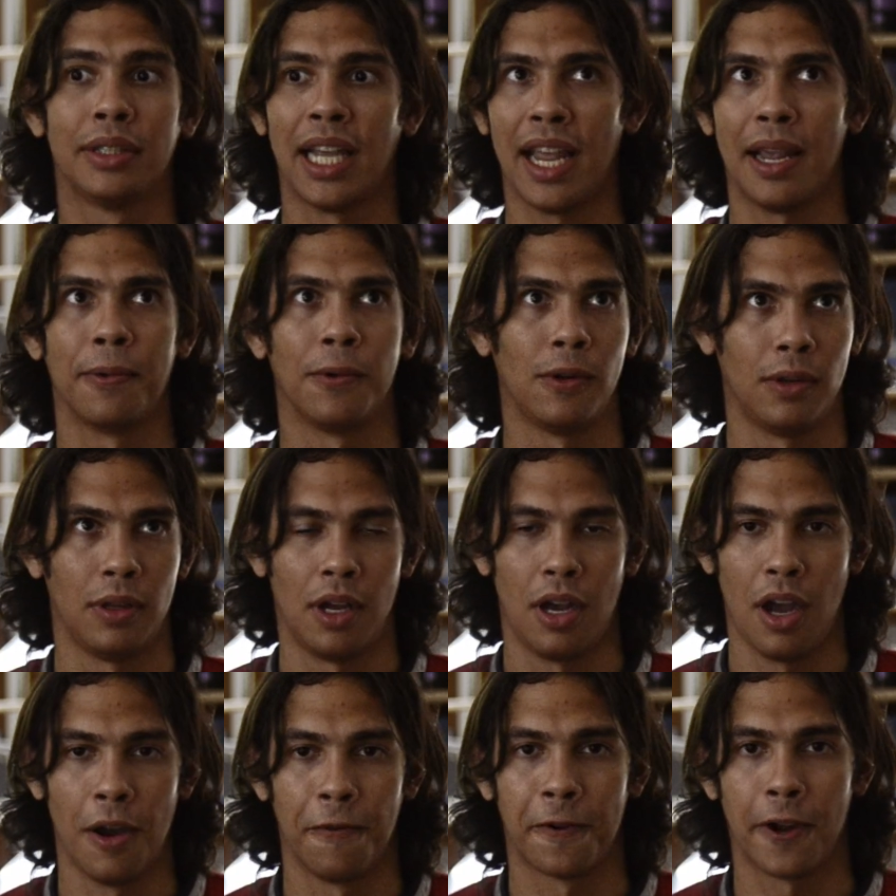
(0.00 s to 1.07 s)
table
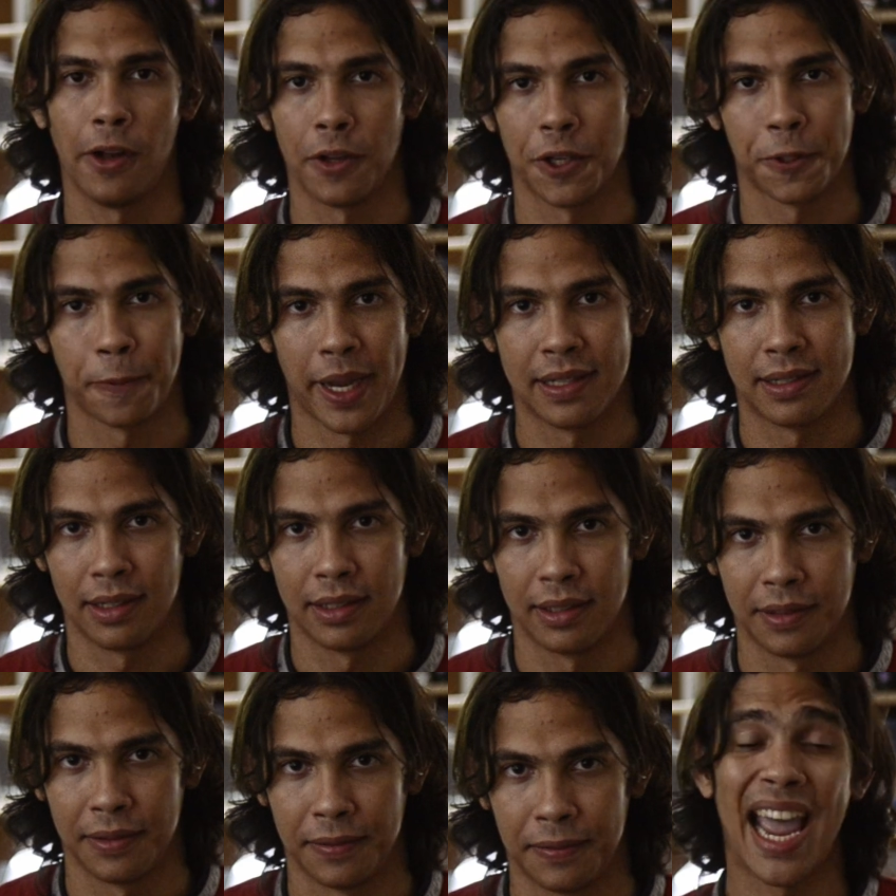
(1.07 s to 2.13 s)
of color
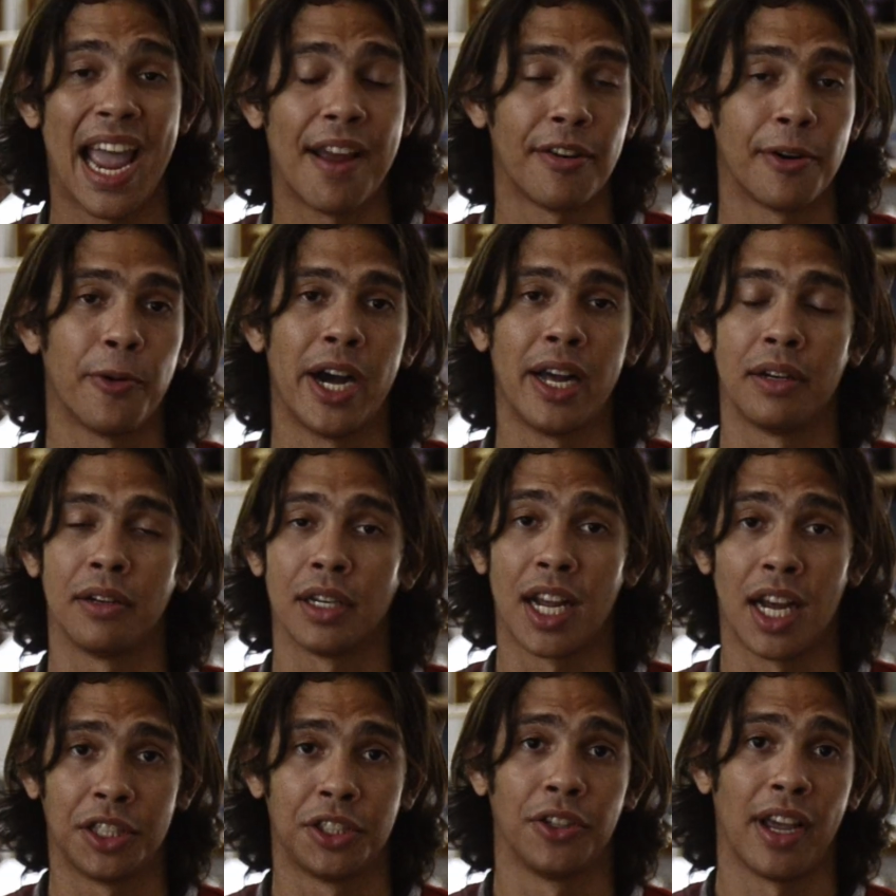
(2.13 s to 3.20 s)
spaces. Everyone
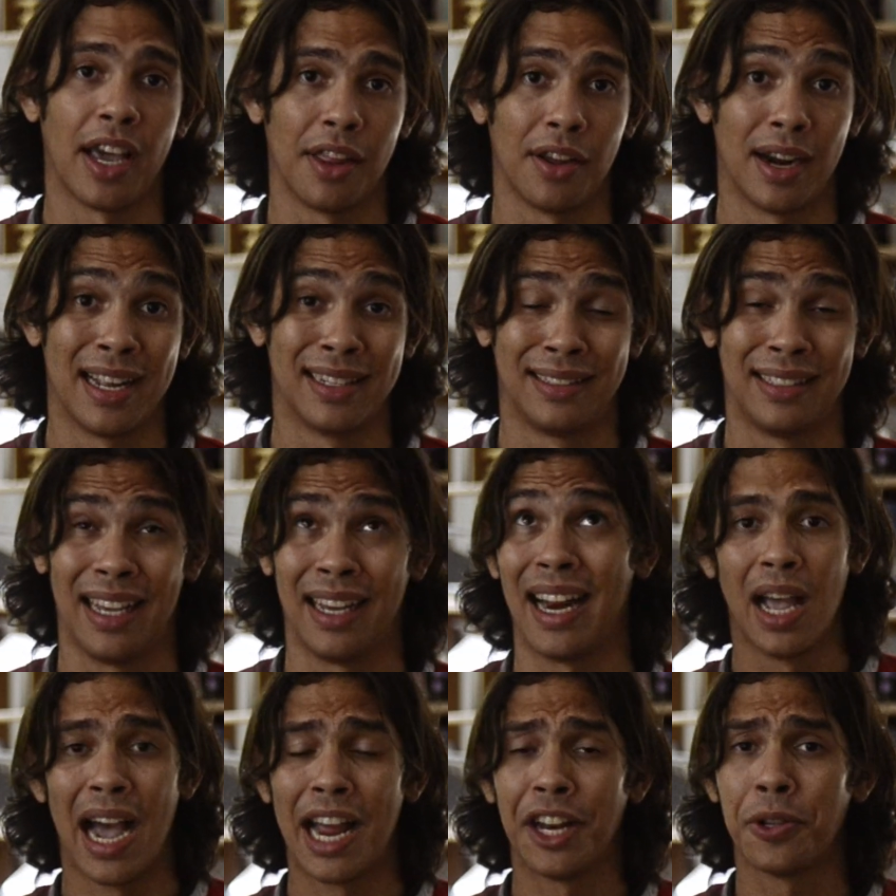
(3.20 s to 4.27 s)
got together and said,
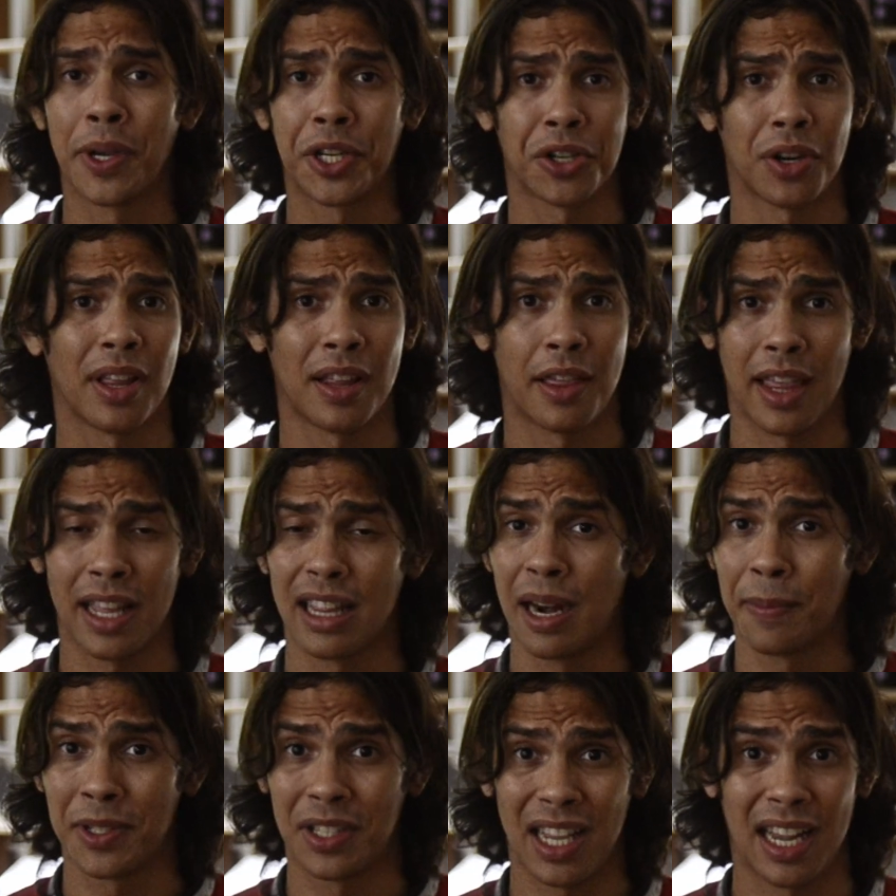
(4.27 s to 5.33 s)
I need to make sure that the thing that
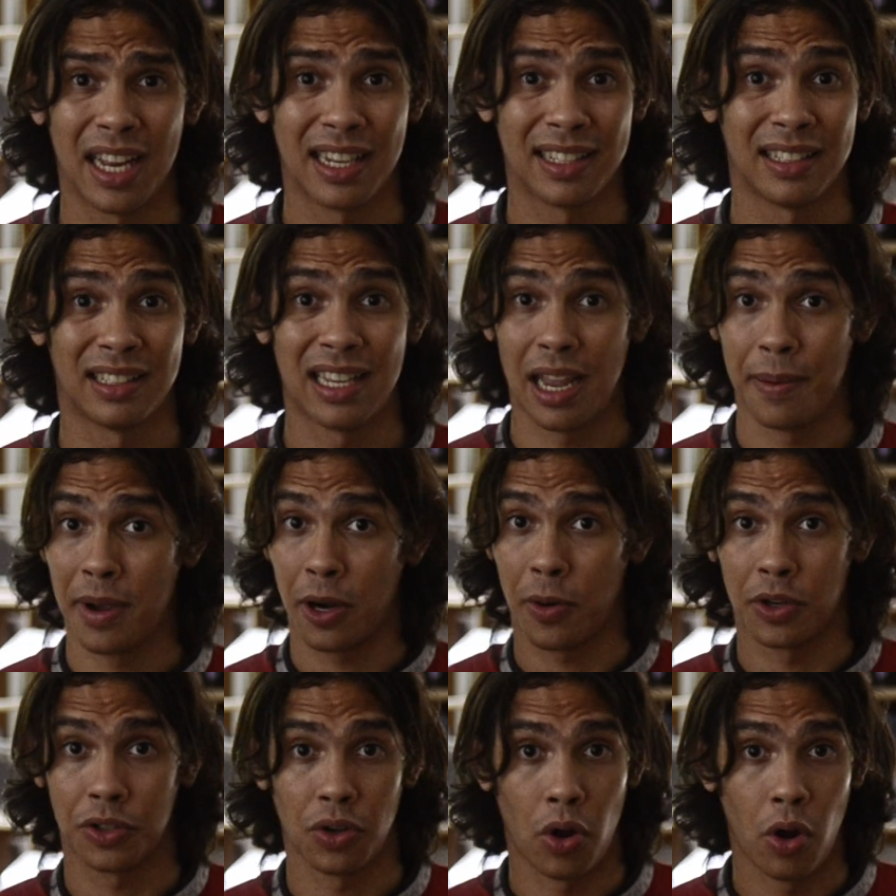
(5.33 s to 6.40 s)
I'm seeing is the same
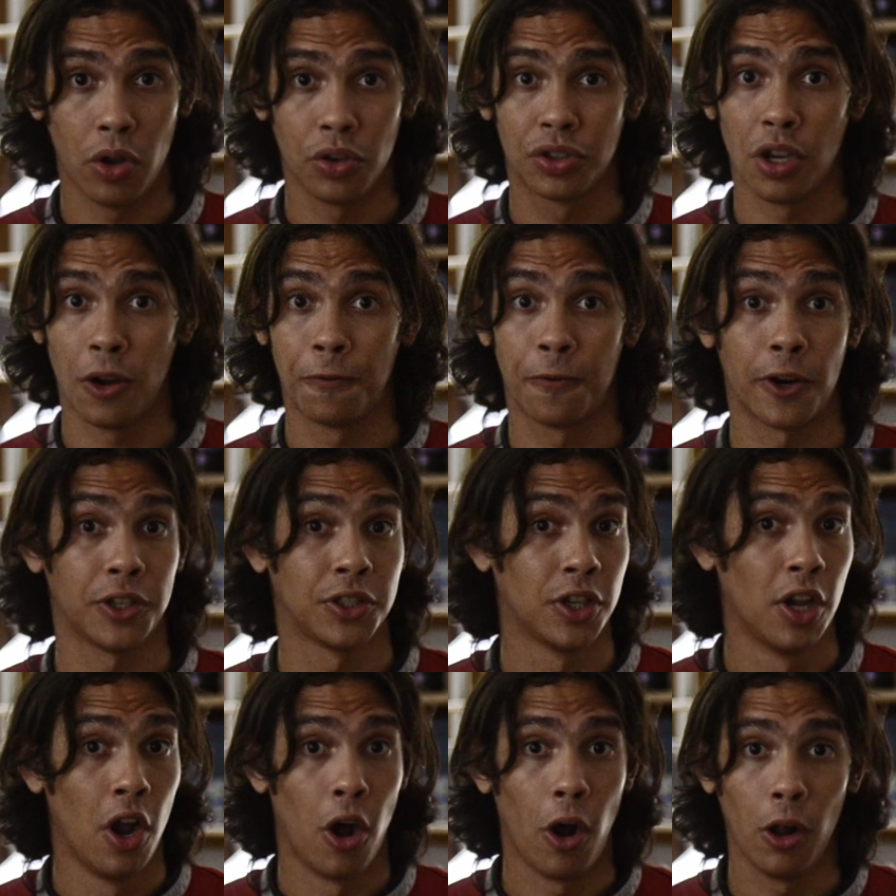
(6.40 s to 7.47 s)
across all softwares,
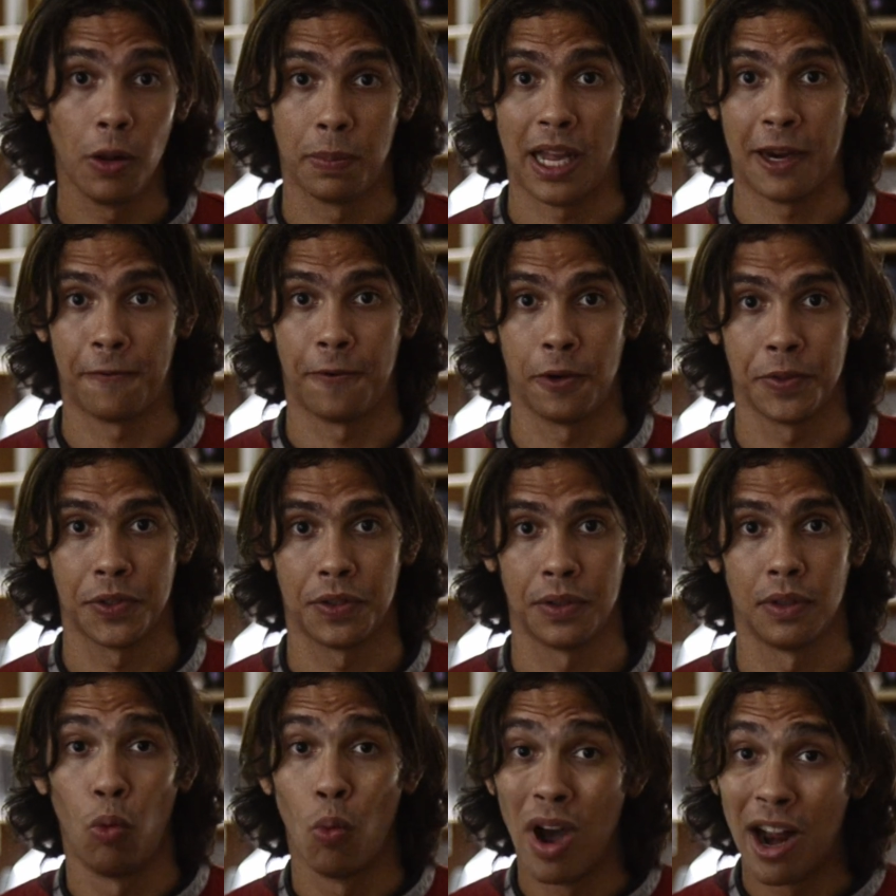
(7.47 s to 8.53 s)
all platforms.
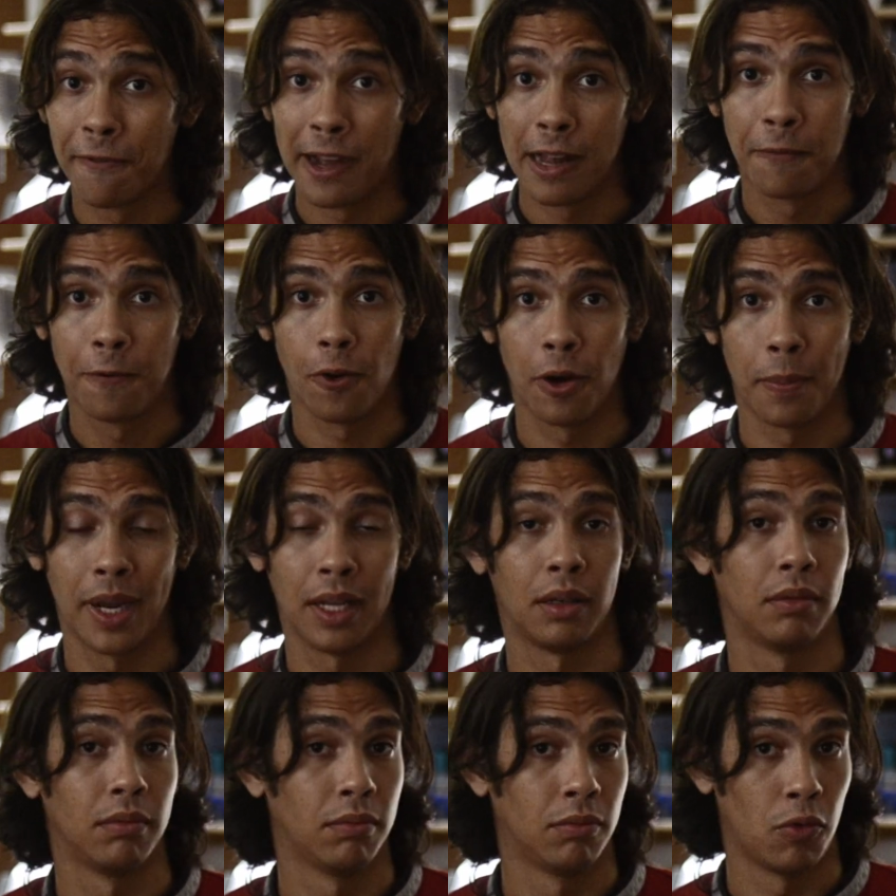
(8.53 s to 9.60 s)
One file format,
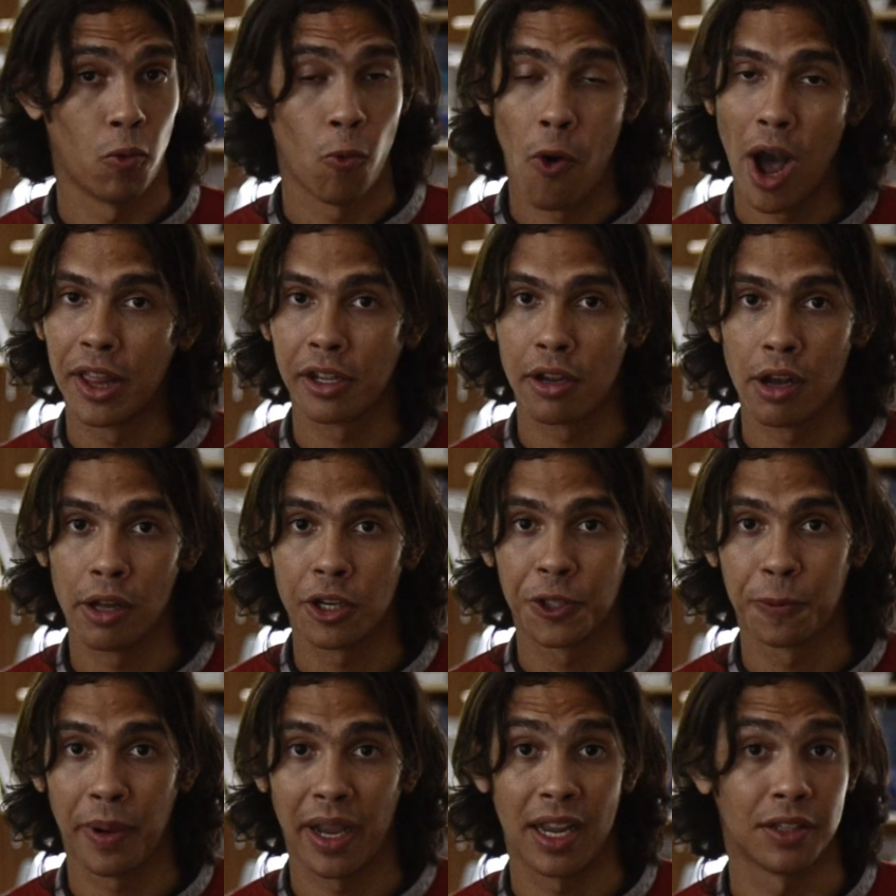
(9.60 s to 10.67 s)
one color
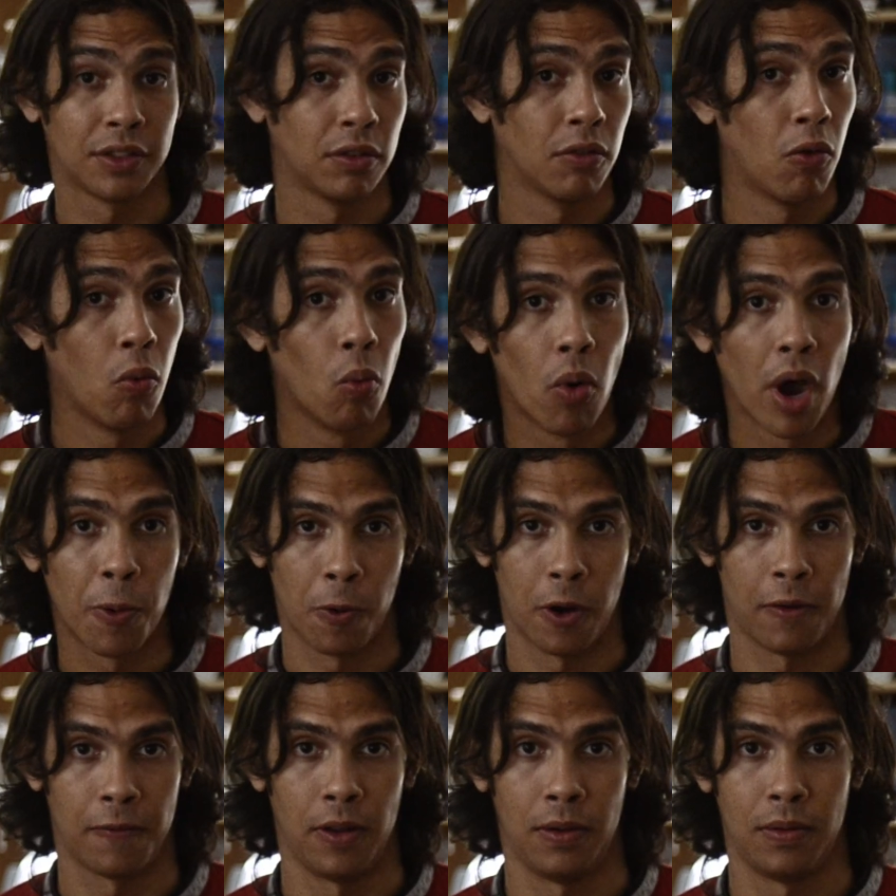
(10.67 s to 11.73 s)
space, one
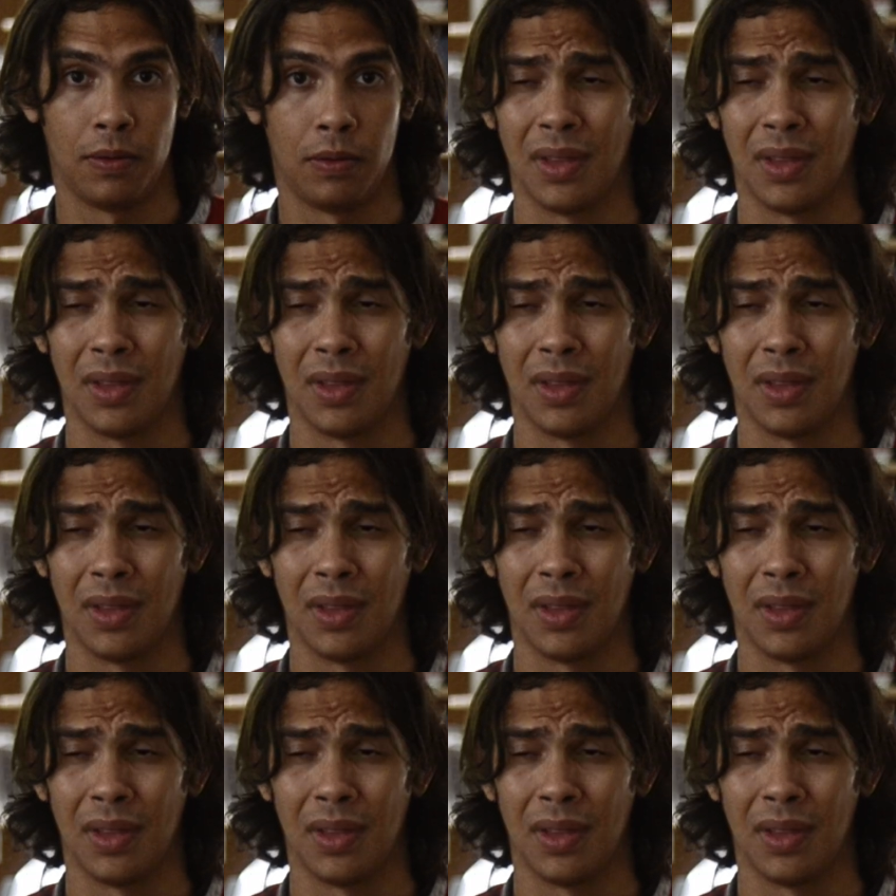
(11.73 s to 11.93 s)
workflow.